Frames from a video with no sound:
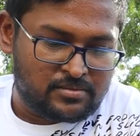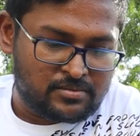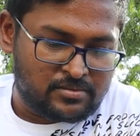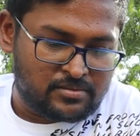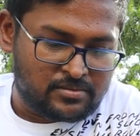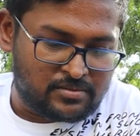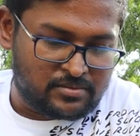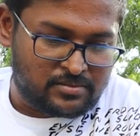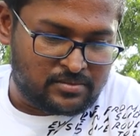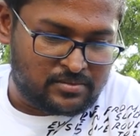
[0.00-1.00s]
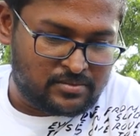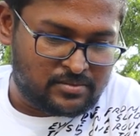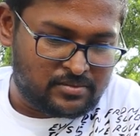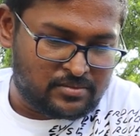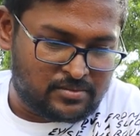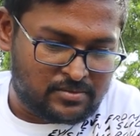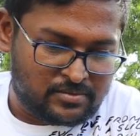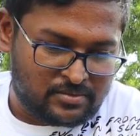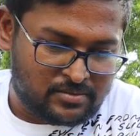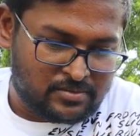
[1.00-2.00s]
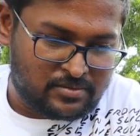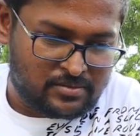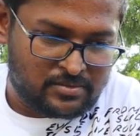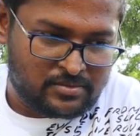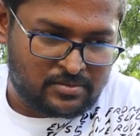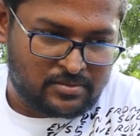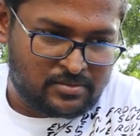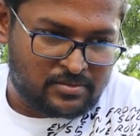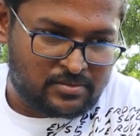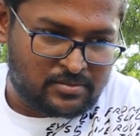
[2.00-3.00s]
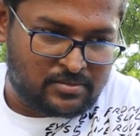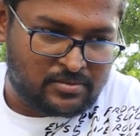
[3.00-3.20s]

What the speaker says: The person shown says nothing.